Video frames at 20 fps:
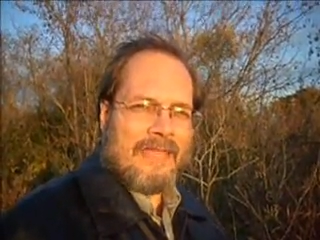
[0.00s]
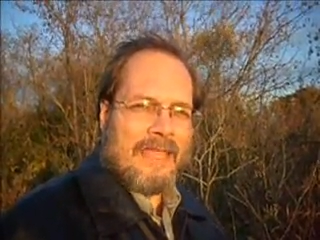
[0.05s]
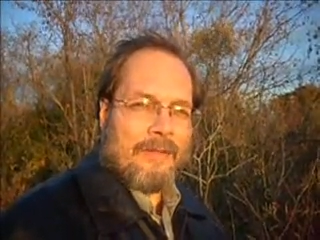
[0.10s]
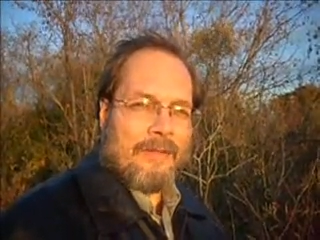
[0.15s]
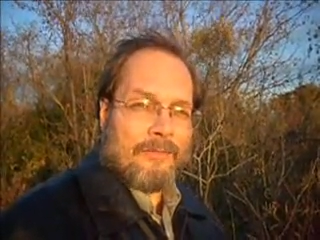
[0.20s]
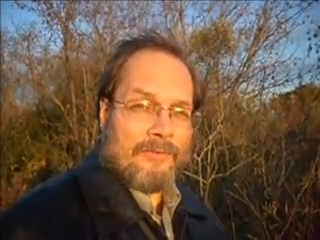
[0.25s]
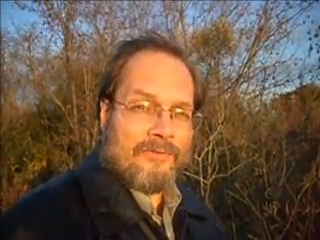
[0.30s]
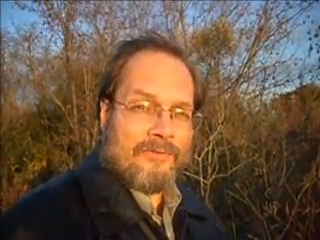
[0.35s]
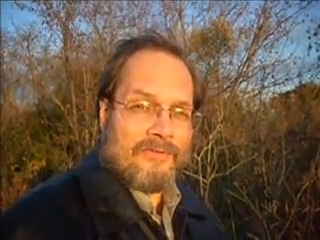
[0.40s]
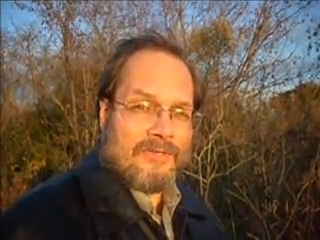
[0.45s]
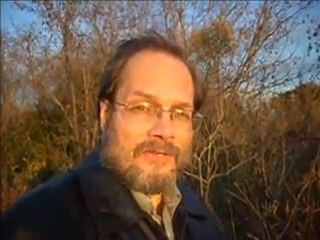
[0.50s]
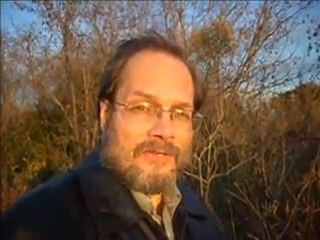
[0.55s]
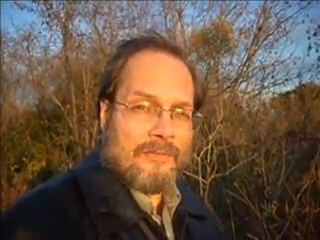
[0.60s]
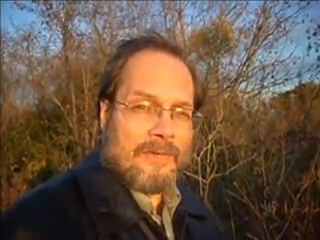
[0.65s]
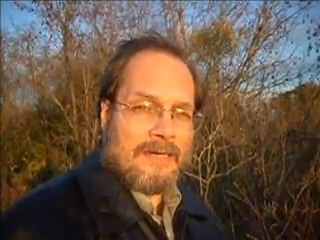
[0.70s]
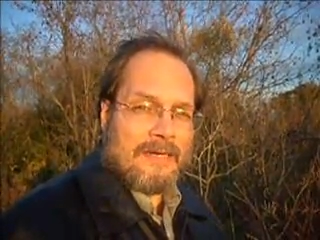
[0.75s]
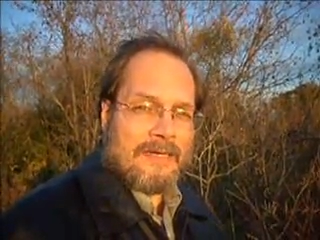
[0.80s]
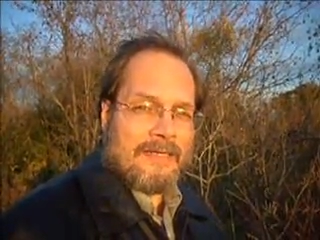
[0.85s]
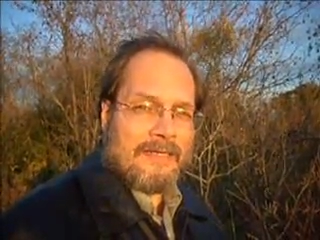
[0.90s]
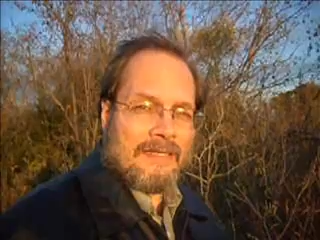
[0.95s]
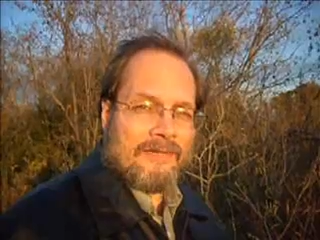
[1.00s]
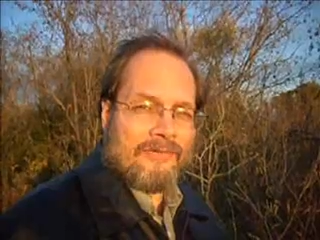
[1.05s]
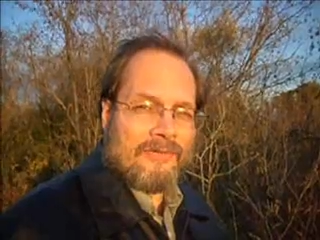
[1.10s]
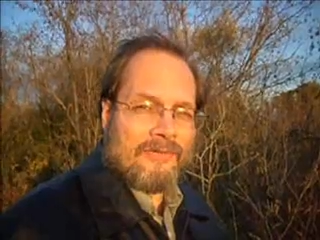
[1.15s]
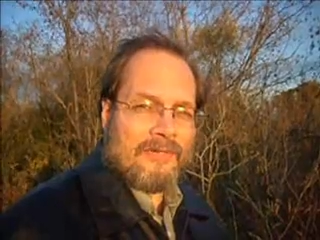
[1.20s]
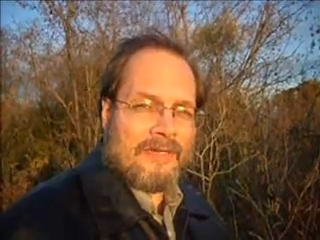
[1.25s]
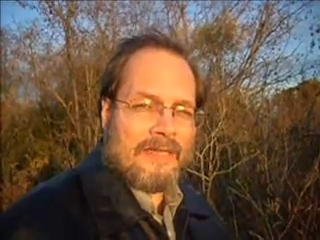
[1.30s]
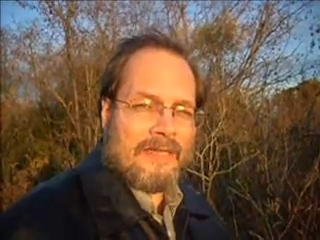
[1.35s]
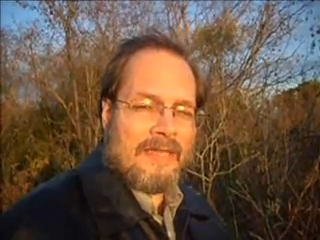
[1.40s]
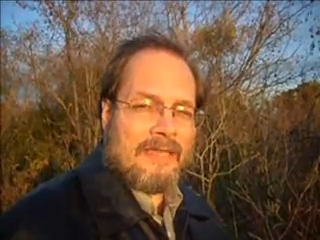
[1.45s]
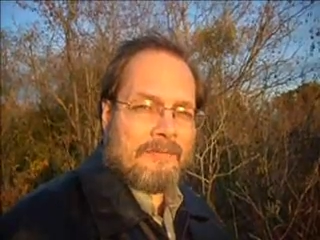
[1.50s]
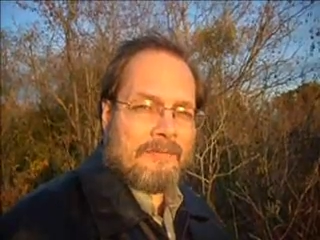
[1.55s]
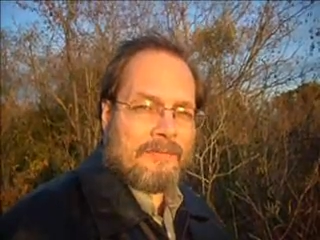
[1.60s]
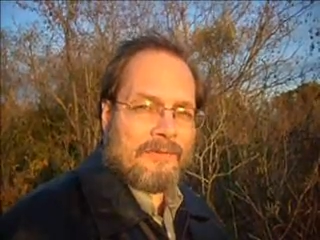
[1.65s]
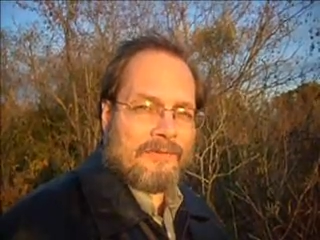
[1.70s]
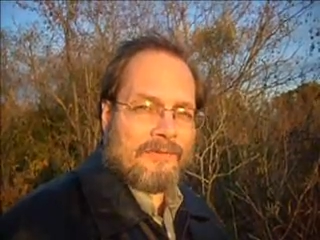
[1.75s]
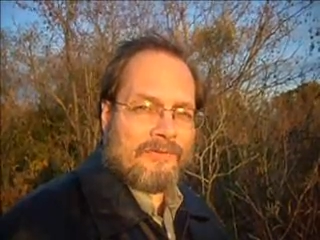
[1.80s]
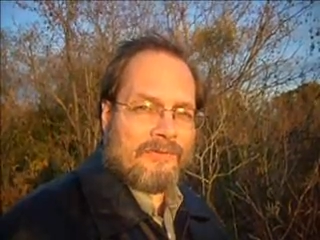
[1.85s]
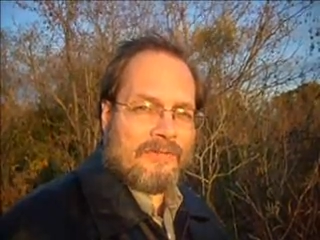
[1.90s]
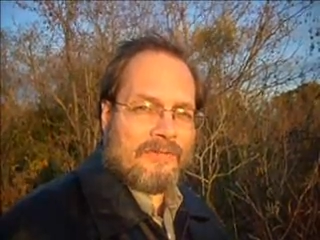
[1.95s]
And we'll see you on election day, and
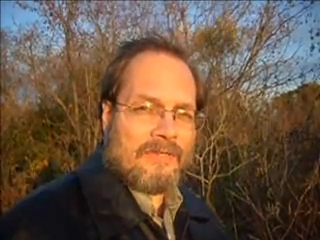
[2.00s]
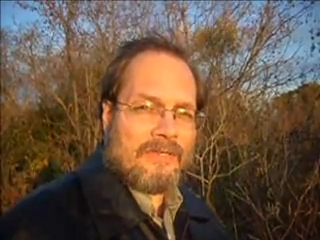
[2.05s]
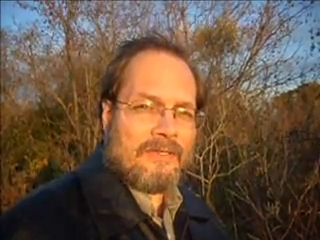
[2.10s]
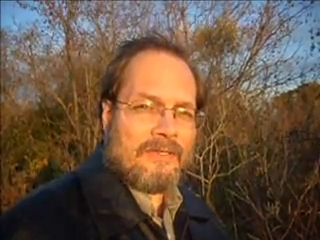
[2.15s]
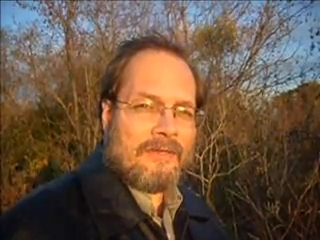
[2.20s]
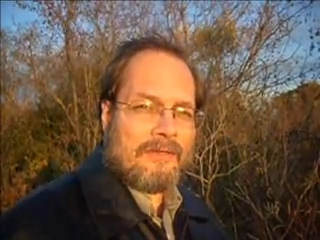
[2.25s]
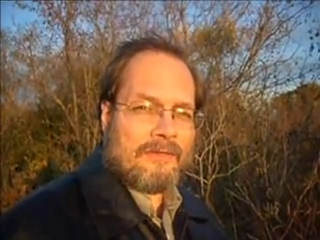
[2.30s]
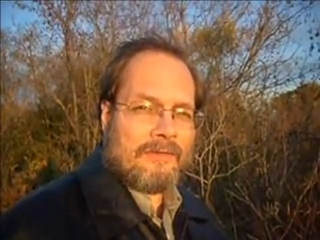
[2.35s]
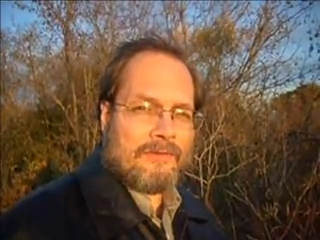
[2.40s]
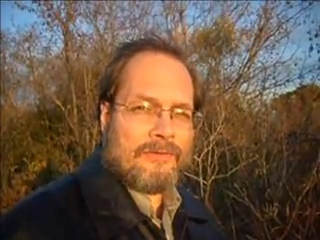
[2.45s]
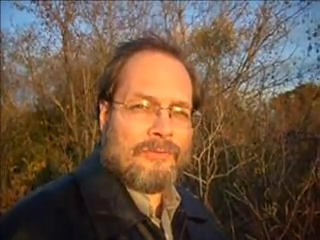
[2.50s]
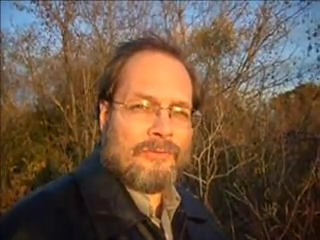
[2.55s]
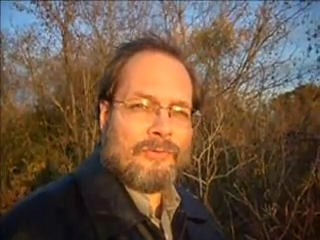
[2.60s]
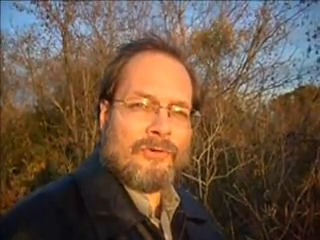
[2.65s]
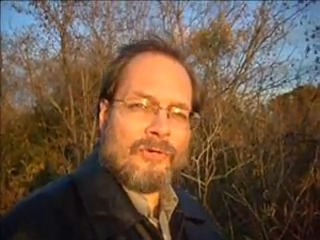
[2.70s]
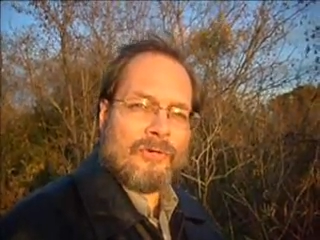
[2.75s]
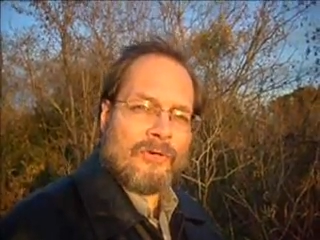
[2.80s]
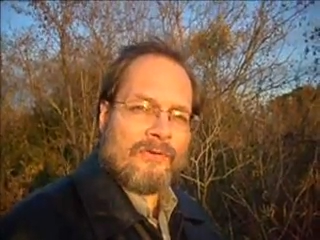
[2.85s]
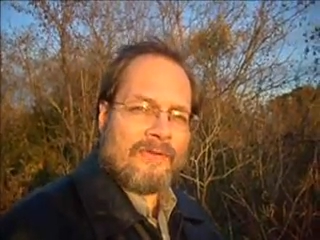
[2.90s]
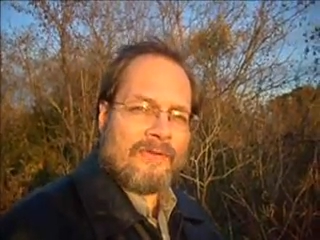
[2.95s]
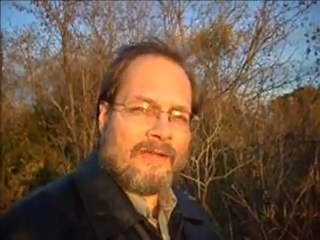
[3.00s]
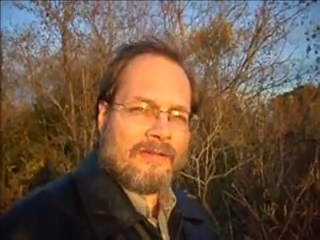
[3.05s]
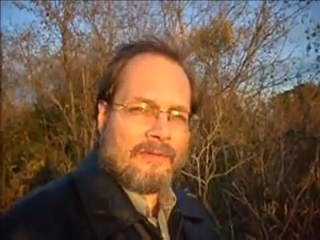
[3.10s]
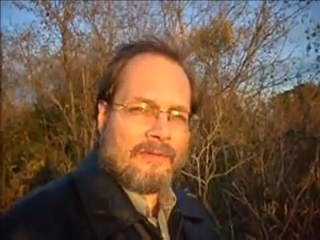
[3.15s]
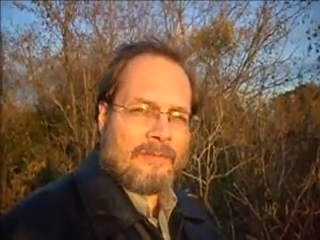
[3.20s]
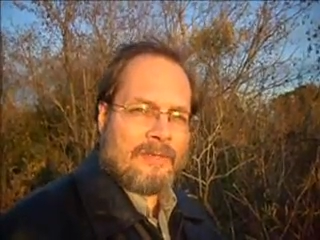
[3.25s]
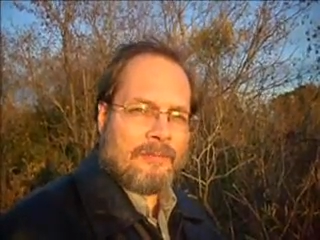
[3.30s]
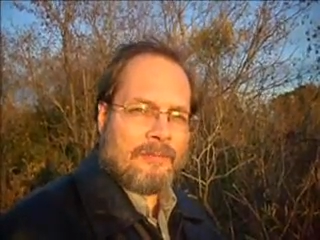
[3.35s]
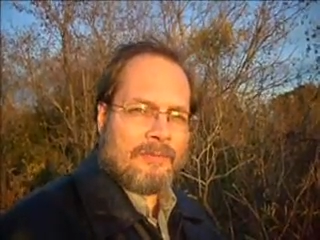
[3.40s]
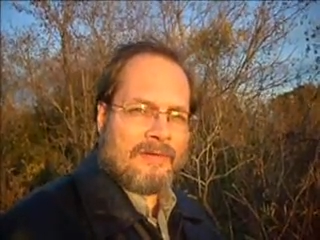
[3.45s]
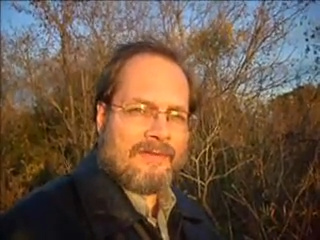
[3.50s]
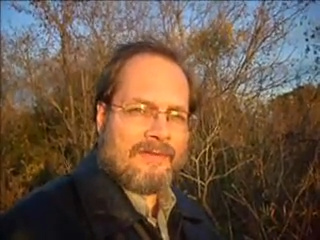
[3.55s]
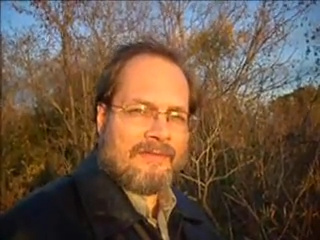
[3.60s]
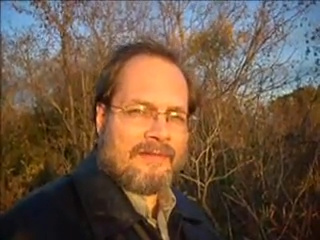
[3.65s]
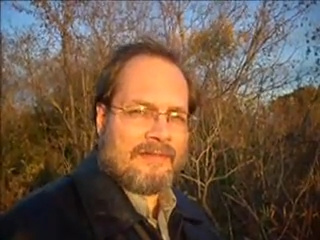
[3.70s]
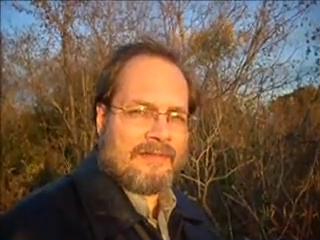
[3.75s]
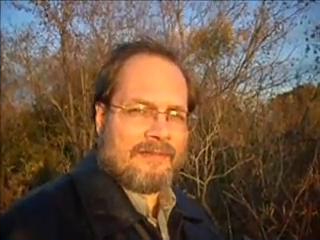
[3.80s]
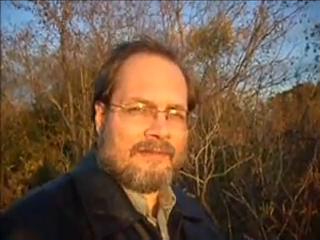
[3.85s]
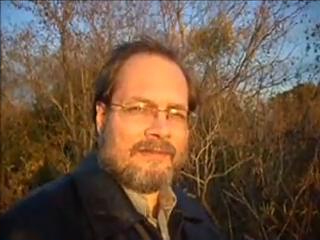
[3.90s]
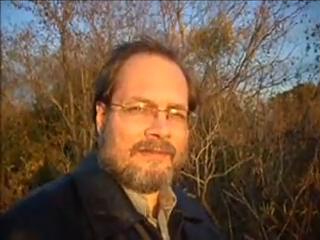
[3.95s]
we'll see who turns out to be
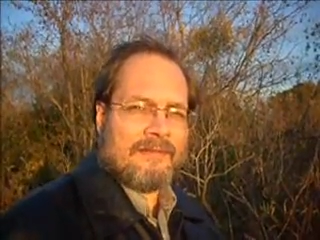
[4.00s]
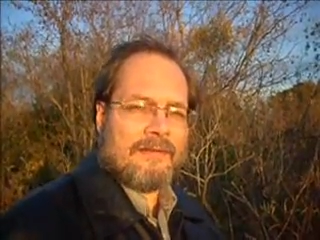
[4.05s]
president